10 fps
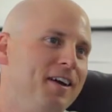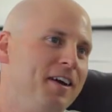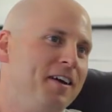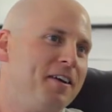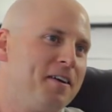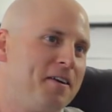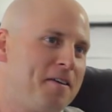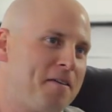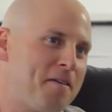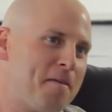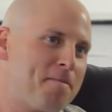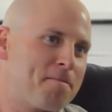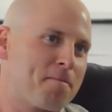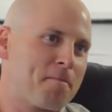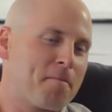So tell me, I have
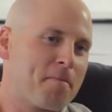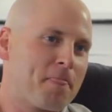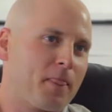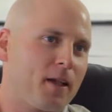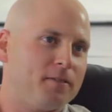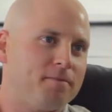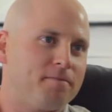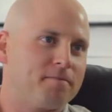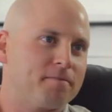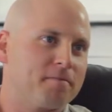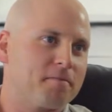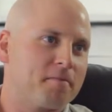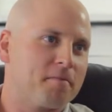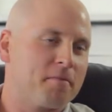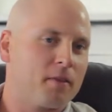a, a basic concept tough
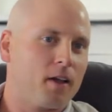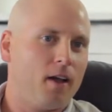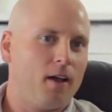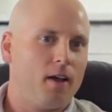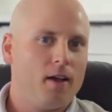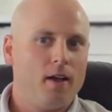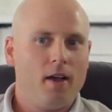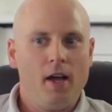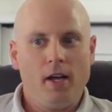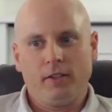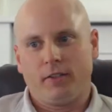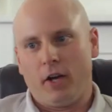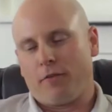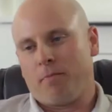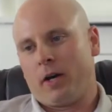mudder, but give me the
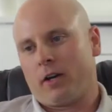specific. Tough place.